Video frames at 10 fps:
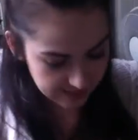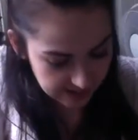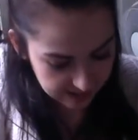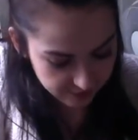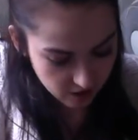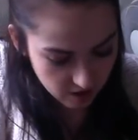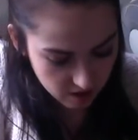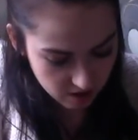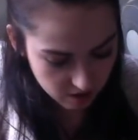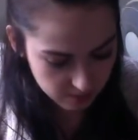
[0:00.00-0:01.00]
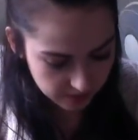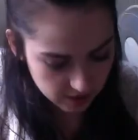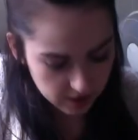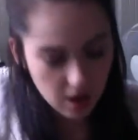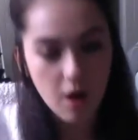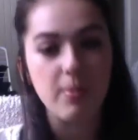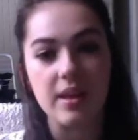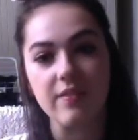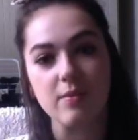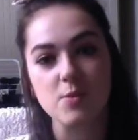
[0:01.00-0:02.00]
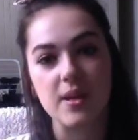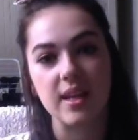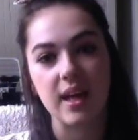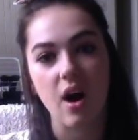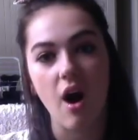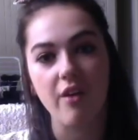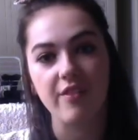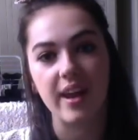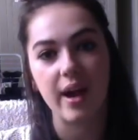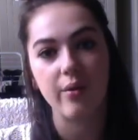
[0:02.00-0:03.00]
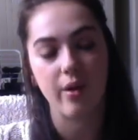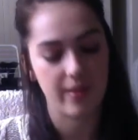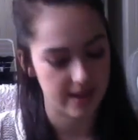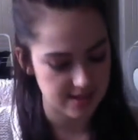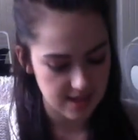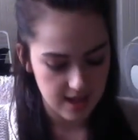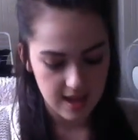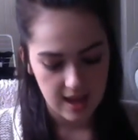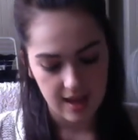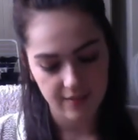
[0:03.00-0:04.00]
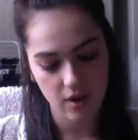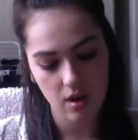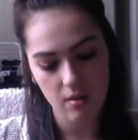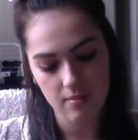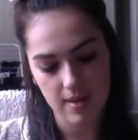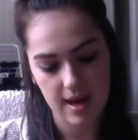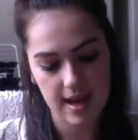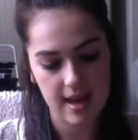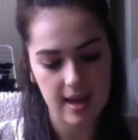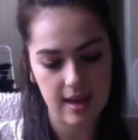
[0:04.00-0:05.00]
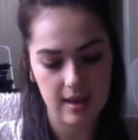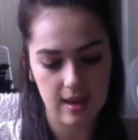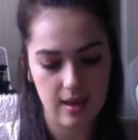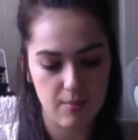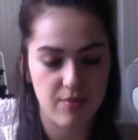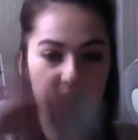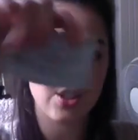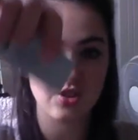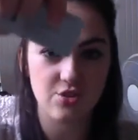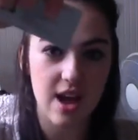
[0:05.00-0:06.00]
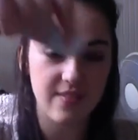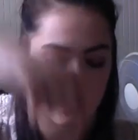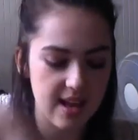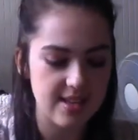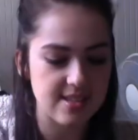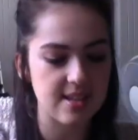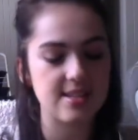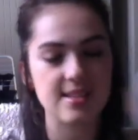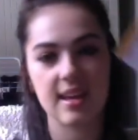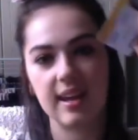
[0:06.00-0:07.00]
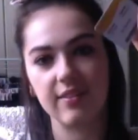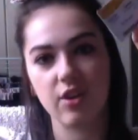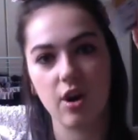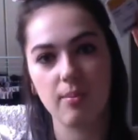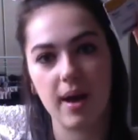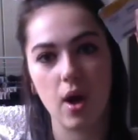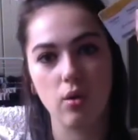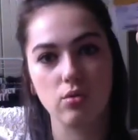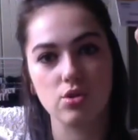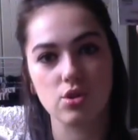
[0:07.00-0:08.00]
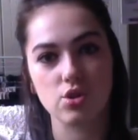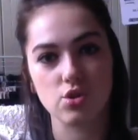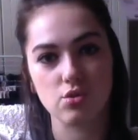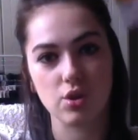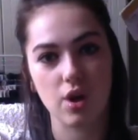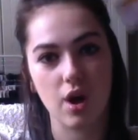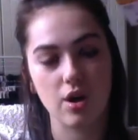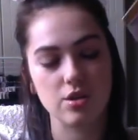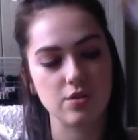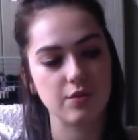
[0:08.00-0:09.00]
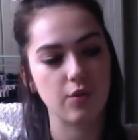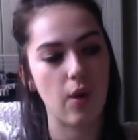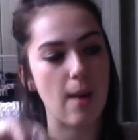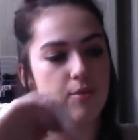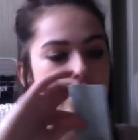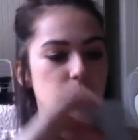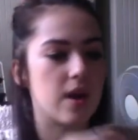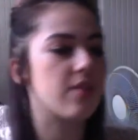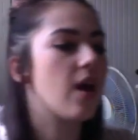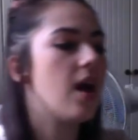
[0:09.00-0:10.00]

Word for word: And then I've got, oh my god, I can't believe I'm spending like half an hour on this. I've got my um, provisional driving licence and I've got my old student card for Aberystwyth.